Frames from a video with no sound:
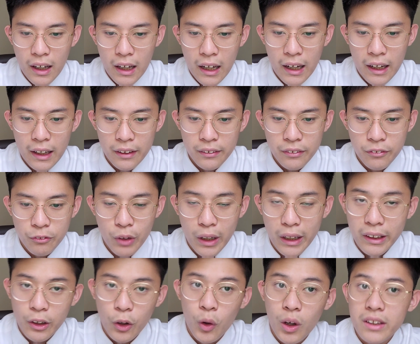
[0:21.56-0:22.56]
and
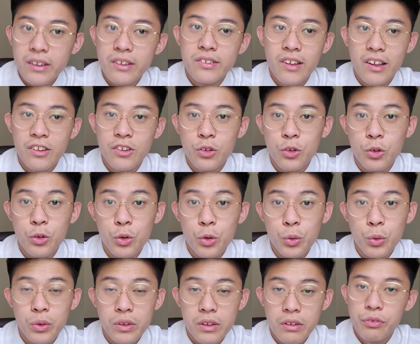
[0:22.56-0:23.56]
right now I decided to
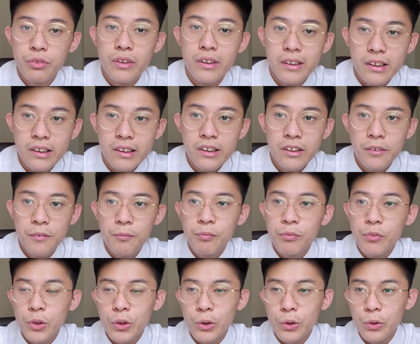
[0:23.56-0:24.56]
do differently
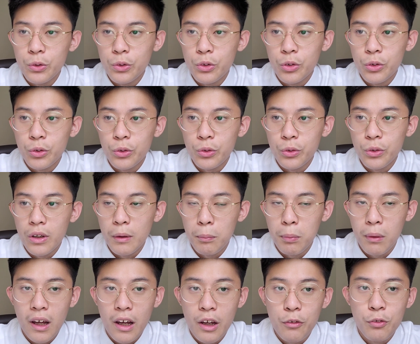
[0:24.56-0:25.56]
to
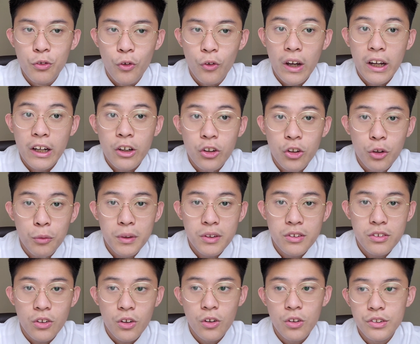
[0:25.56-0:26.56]
apply for
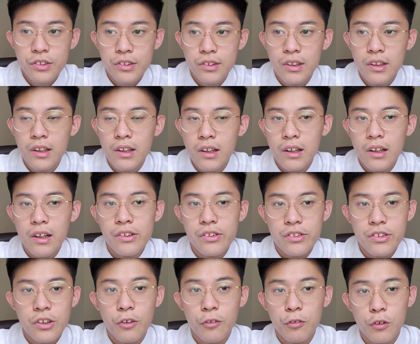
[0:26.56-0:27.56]
economics course
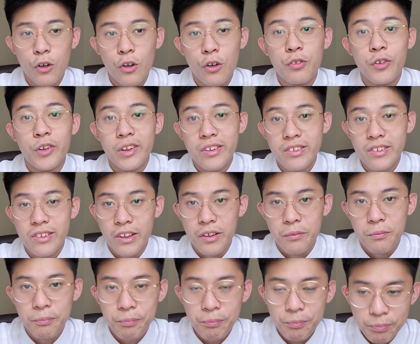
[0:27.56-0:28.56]
instead of law for this
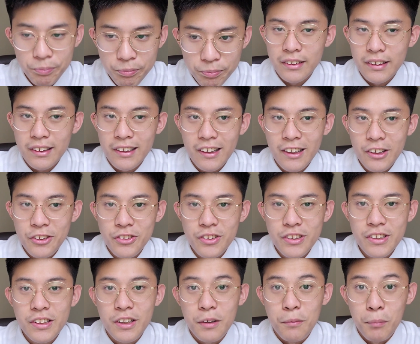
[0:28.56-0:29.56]
time. There are
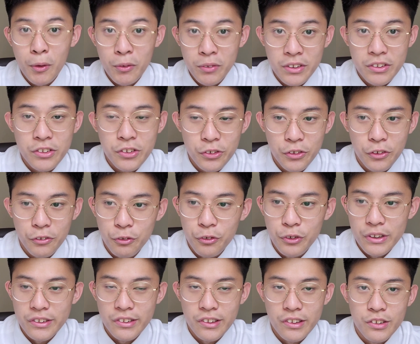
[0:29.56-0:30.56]
actually a multitude of
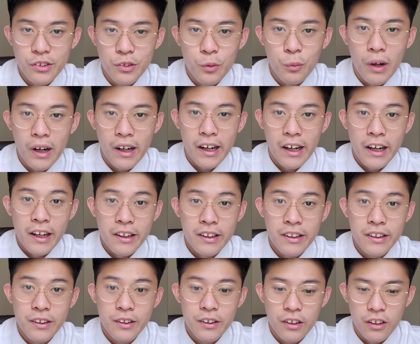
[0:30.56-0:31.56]
reasons why
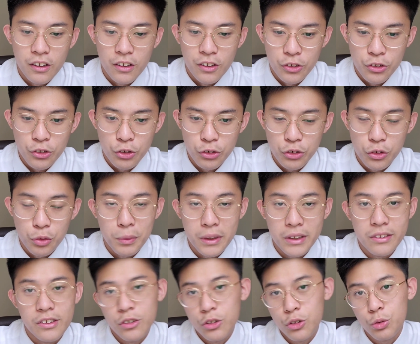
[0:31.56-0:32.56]
I choose to
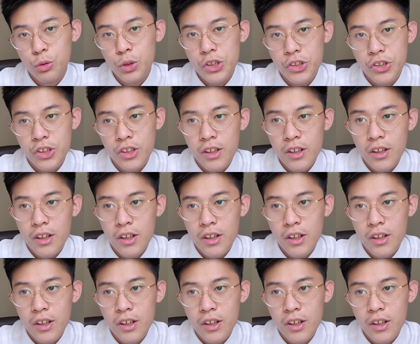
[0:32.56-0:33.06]
make this switch,